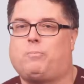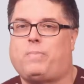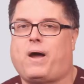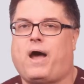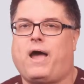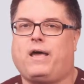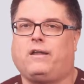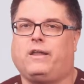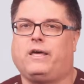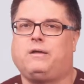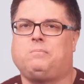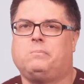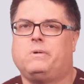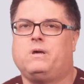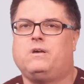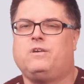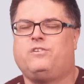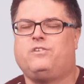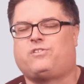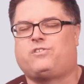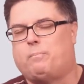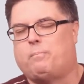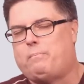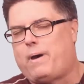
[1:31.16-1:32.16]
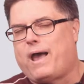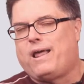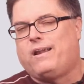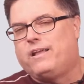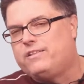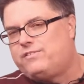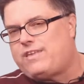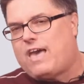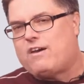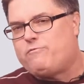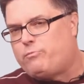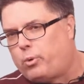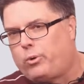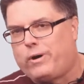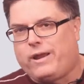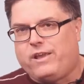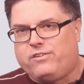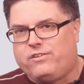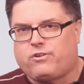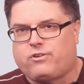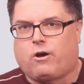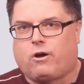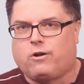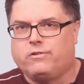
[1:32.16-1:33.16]
pilot. Some pilots have more
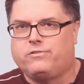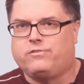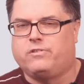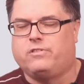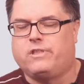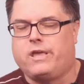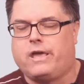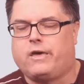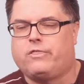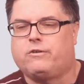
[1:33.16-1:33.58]
ace cards than the